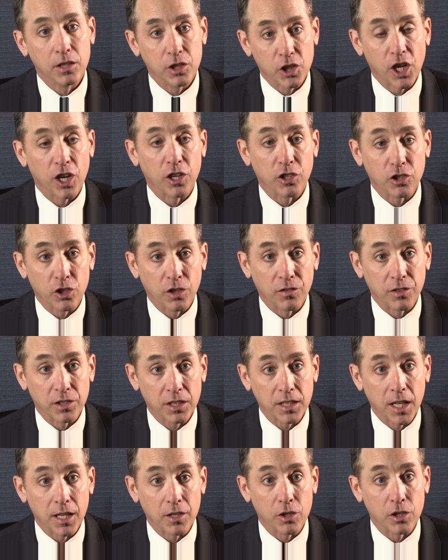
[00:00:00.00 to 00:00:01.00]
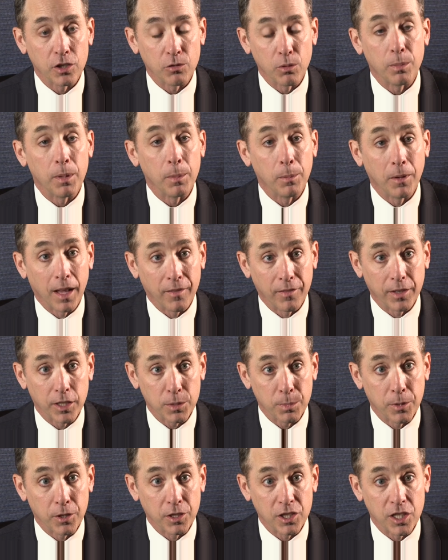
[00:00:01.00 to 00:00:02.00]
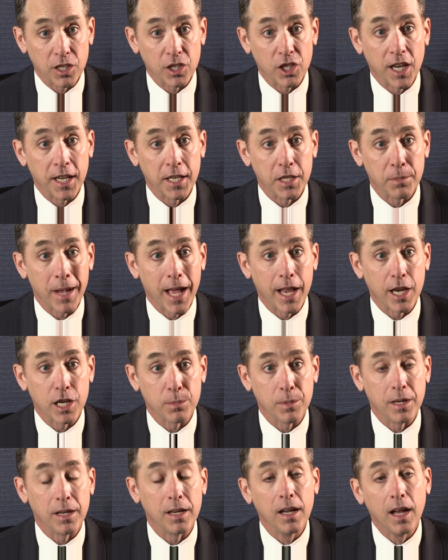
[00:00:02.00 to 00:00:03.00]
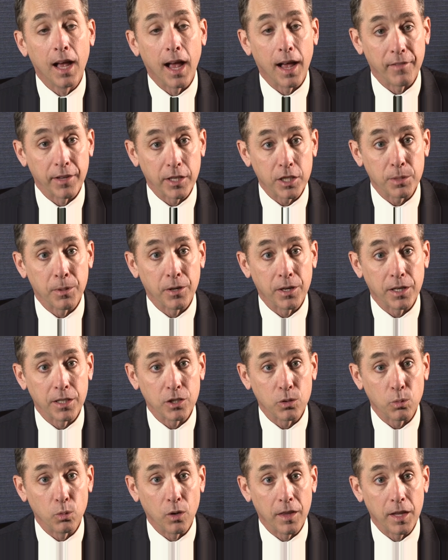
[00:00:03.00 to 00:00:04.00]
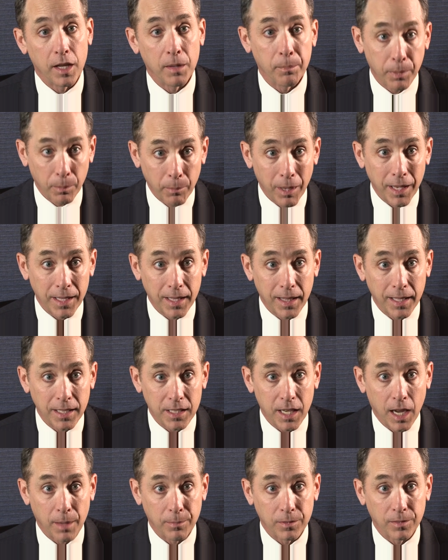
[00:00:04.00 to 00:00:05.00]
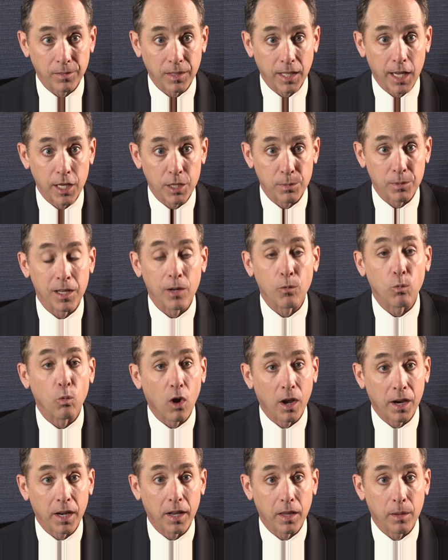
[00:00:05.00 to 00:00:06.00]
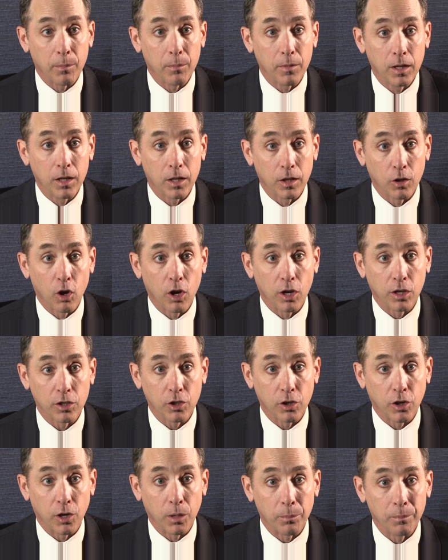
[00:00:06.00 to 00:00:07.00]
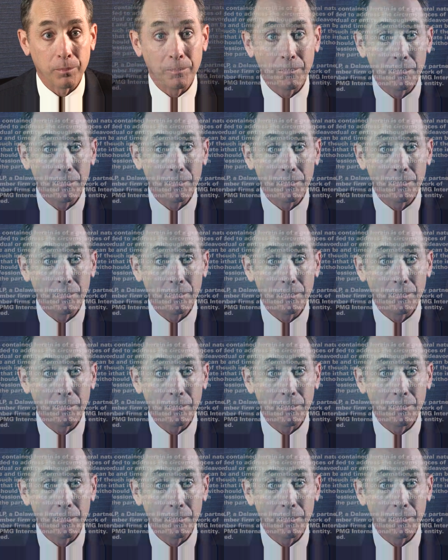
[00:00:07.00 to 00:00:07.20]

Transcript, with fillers: shared service centers with people that have experience in change management, have experience with implementing these types of engagement and running them long term.